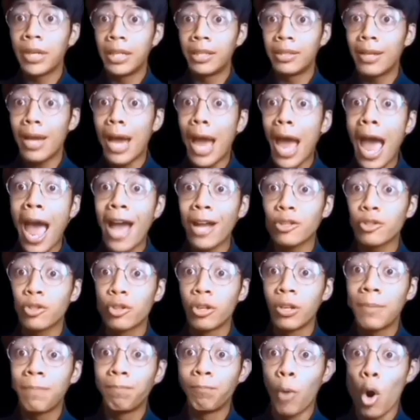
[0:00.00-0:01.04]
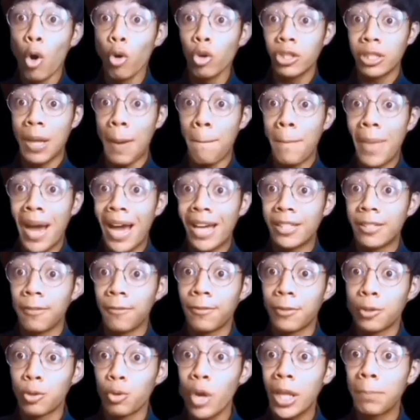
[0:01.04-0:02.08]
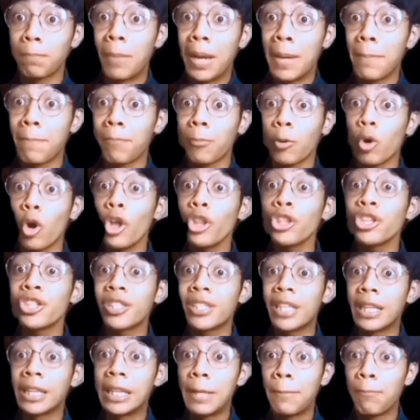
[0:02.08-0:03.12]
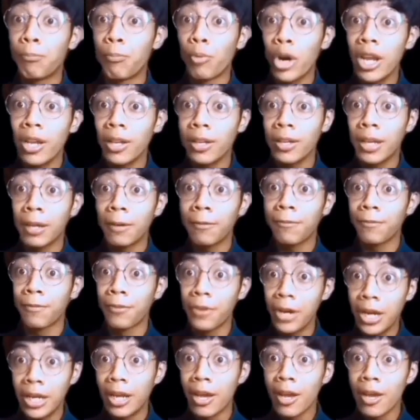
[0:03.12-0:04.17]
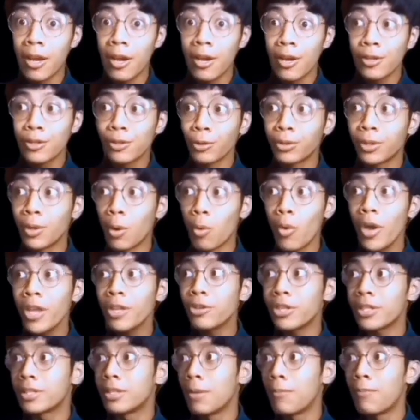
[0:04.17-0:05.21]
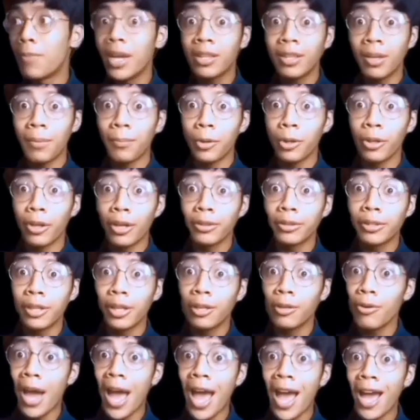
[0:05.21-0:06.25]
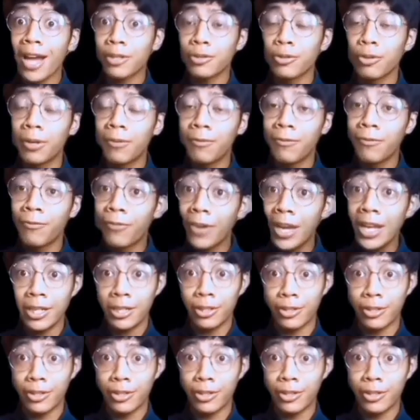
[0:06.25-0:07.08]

actually posed a massive threat by constantly breaking free. So the winner is debatable until you actually finish